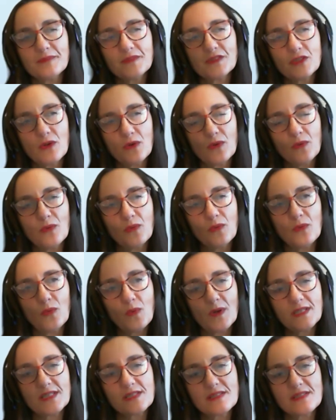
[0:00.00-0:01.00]
so
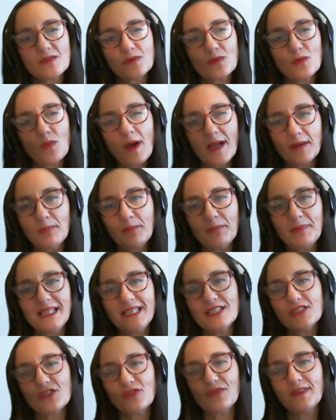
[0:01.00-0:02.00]
what's one
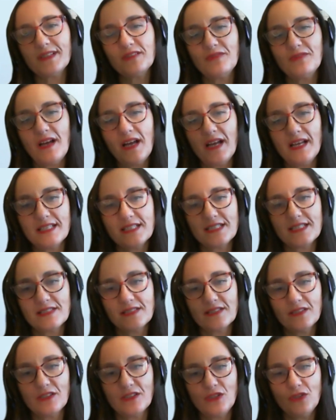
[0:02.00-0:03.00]
piece of
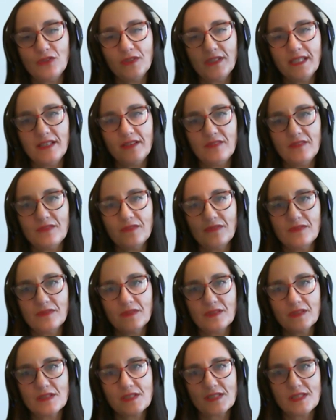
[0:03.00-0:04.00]
advice you'd give
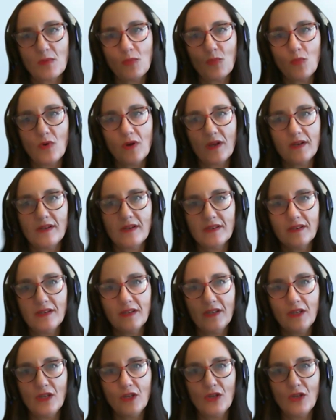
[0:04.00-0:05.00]
someone
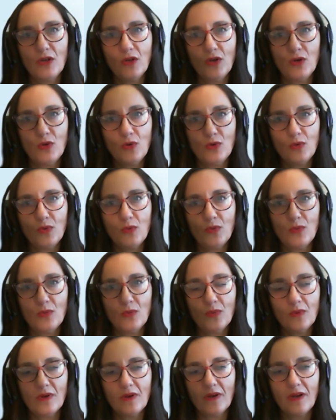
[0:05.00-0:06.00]

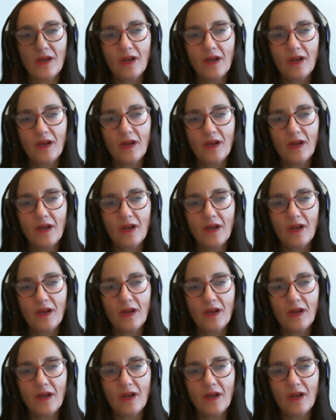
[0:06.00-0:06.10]
who